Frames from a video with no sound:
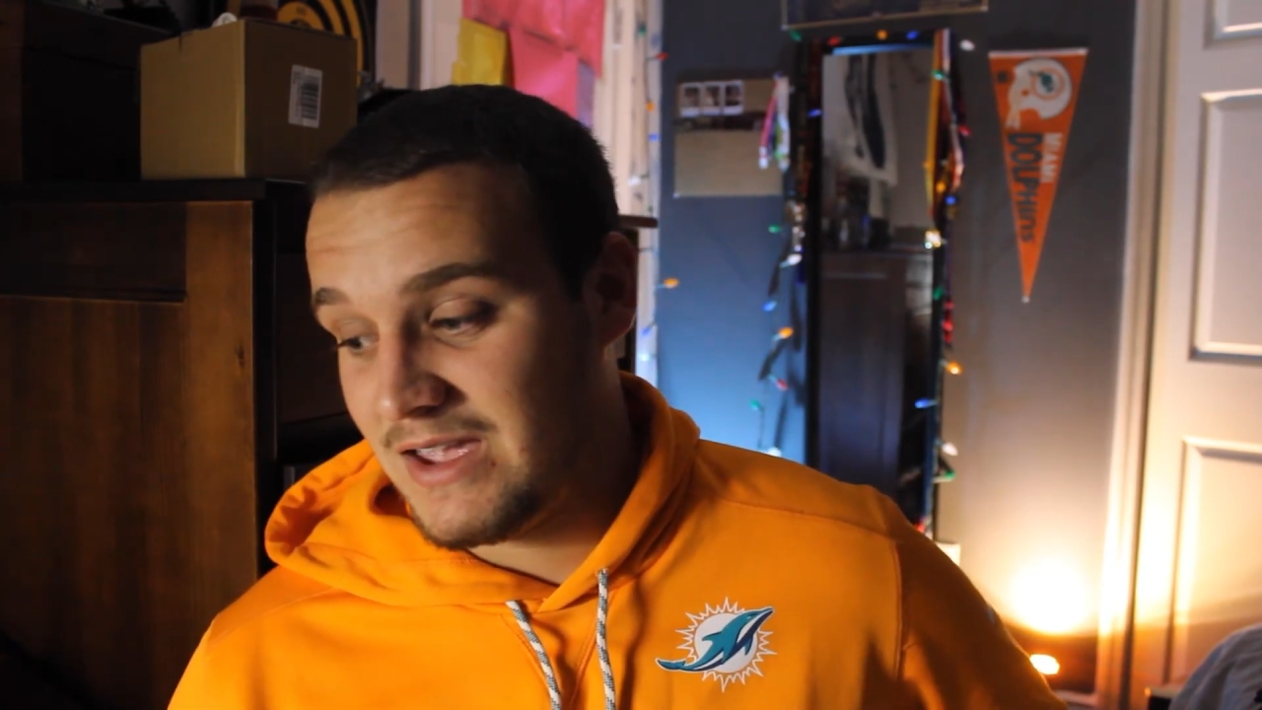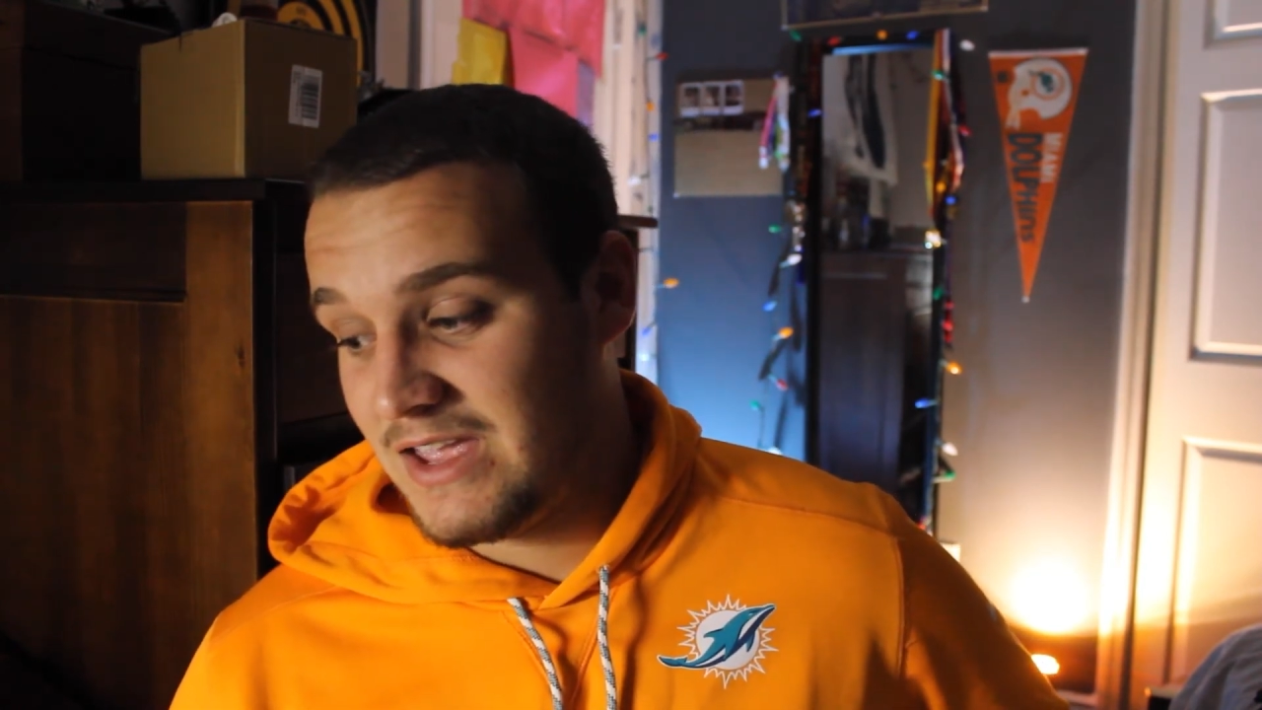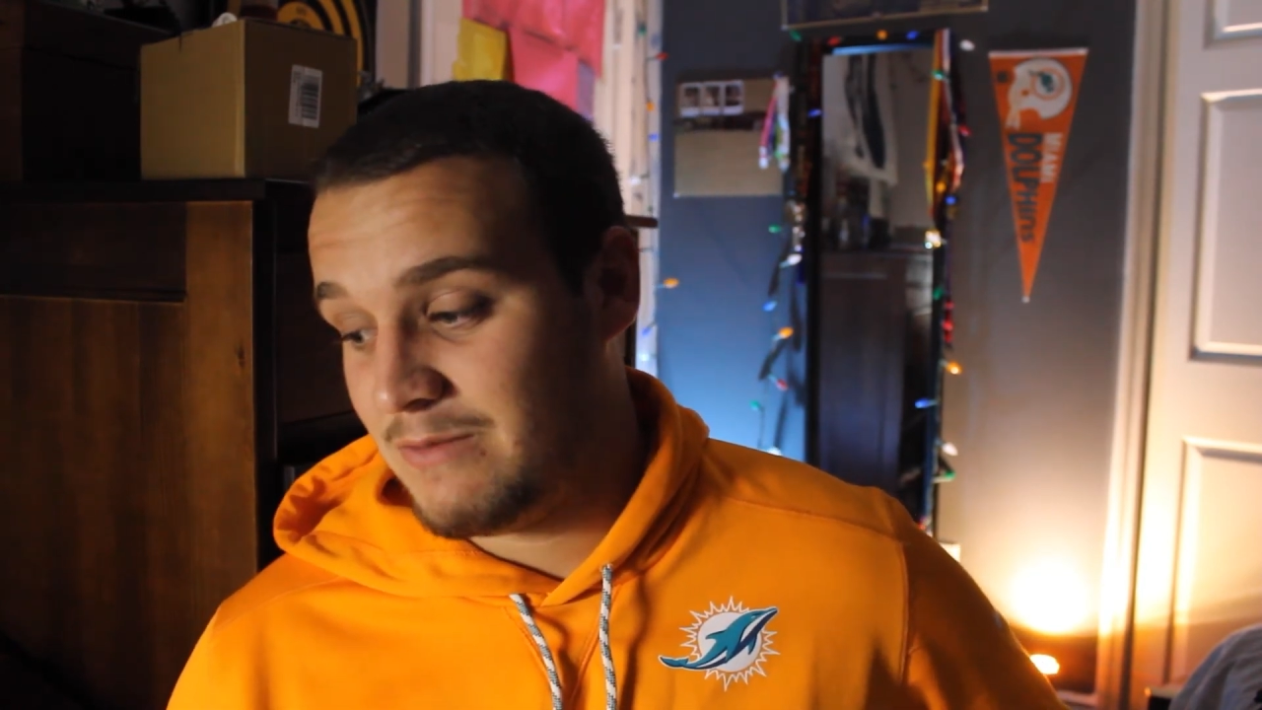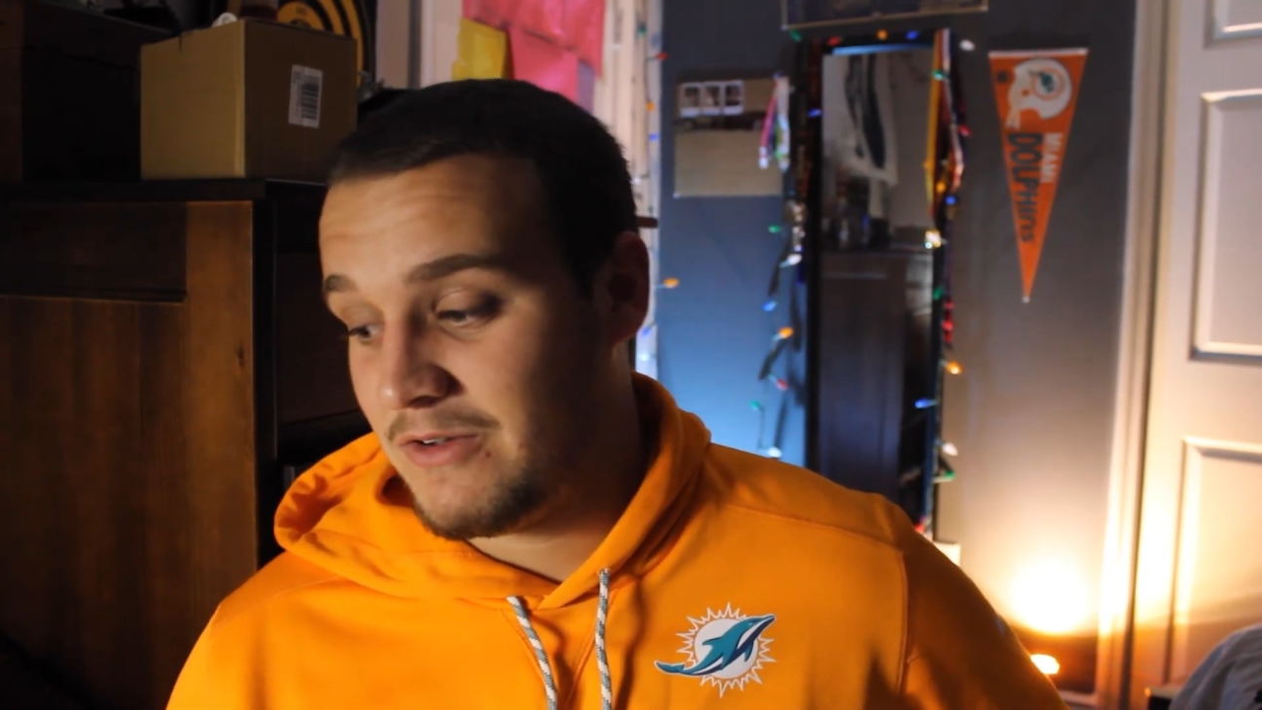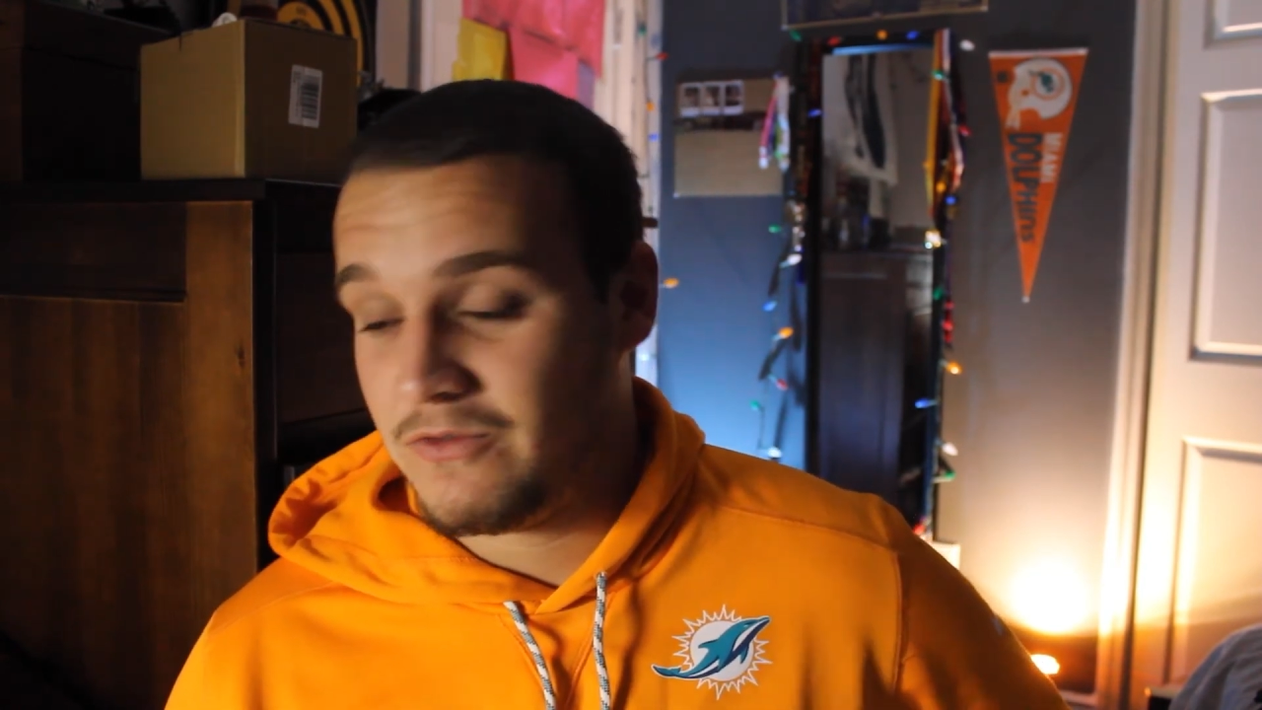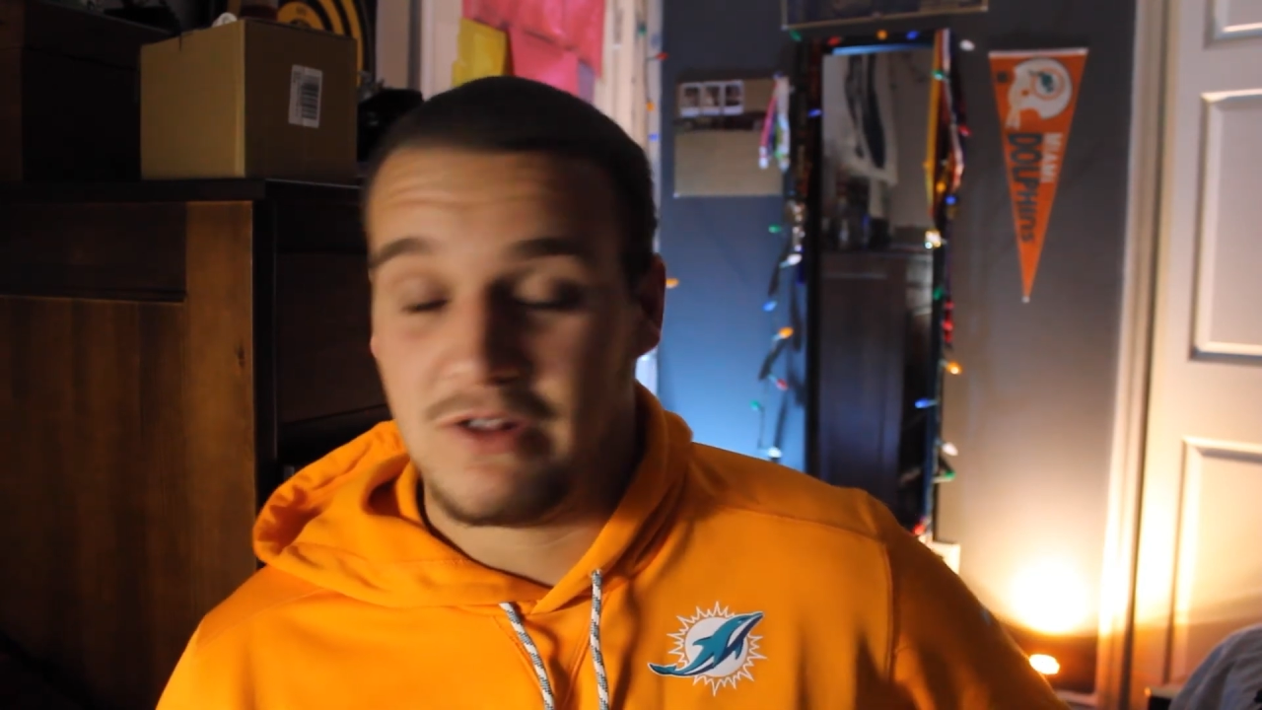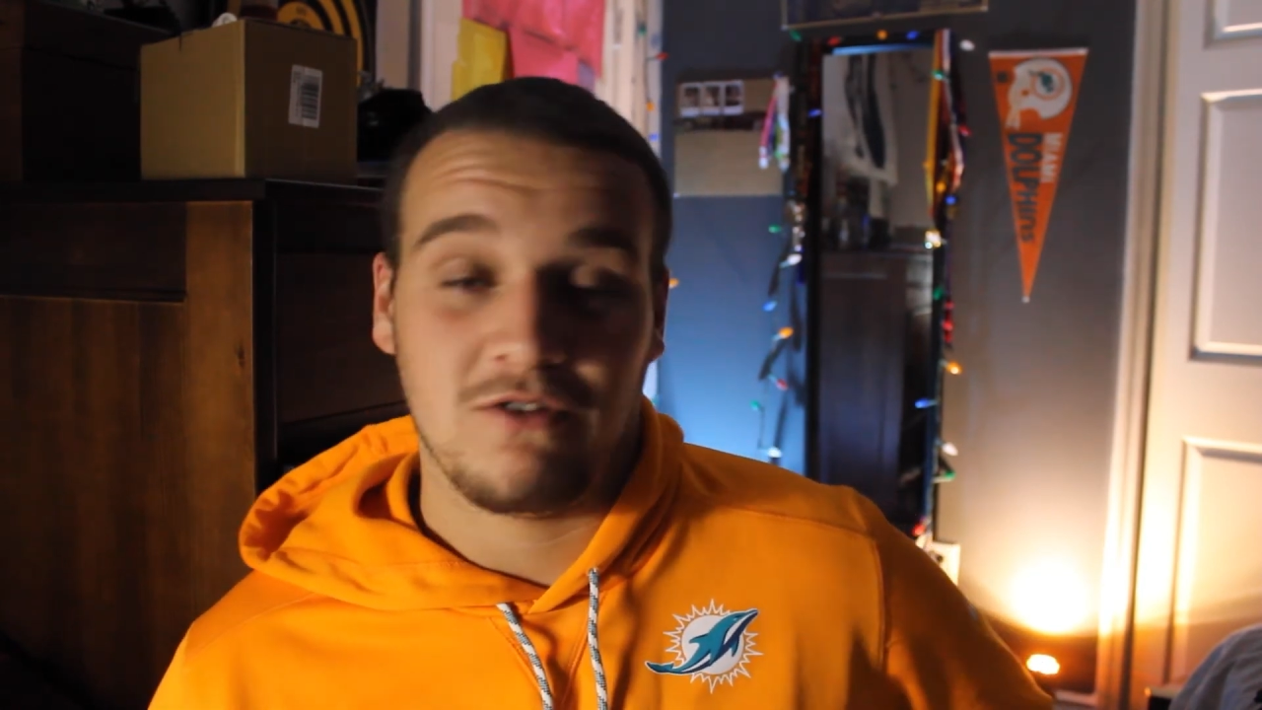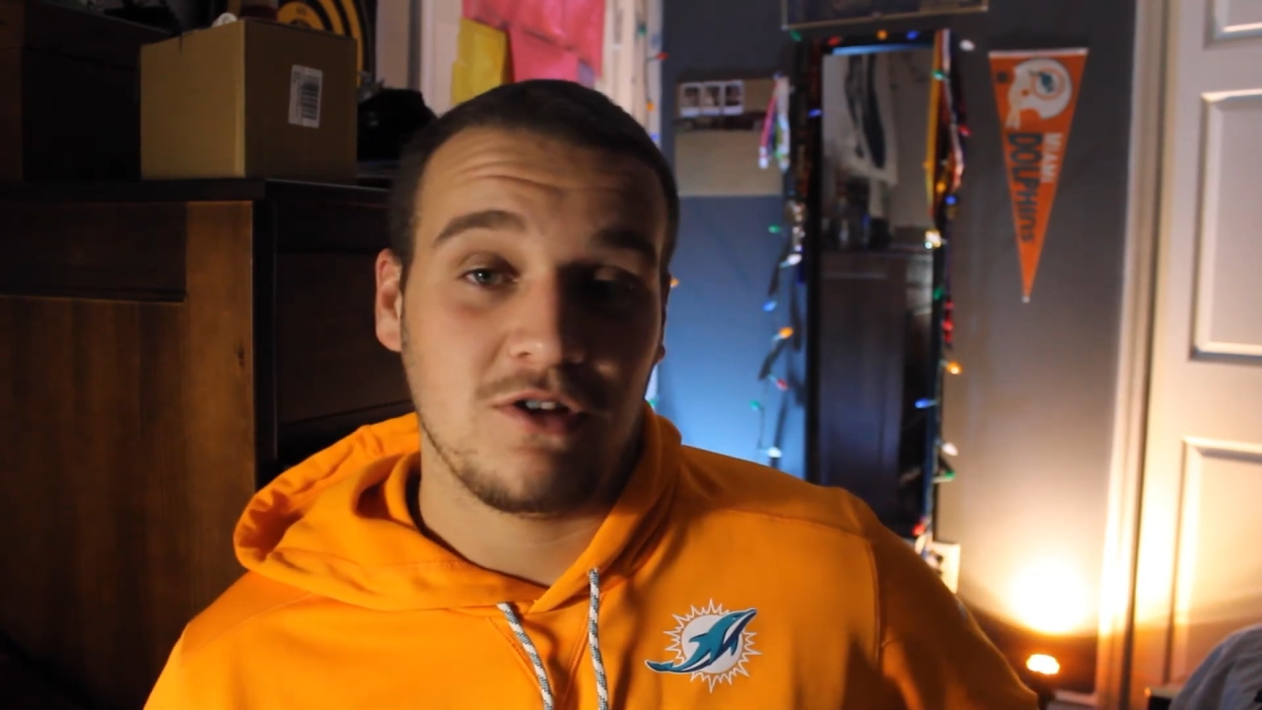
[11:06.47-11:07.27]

game, I feel like,